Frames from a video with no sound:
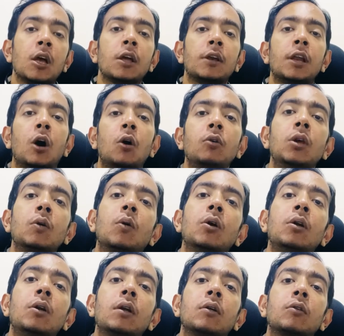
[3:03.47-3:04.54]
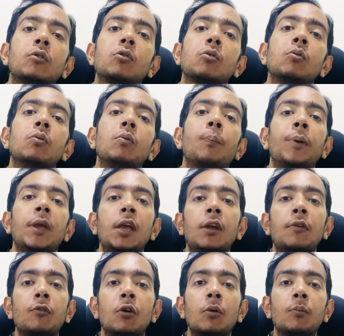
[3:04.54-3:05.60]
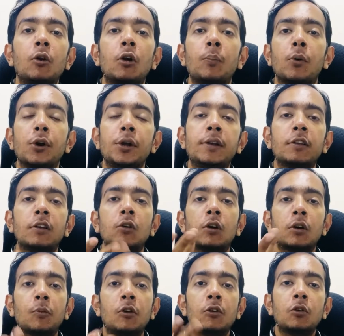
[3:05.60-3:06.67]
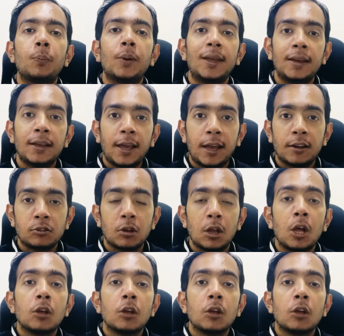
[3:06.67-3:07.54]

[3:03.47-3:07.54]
Now you want to pay from your points and not want to pay in cash.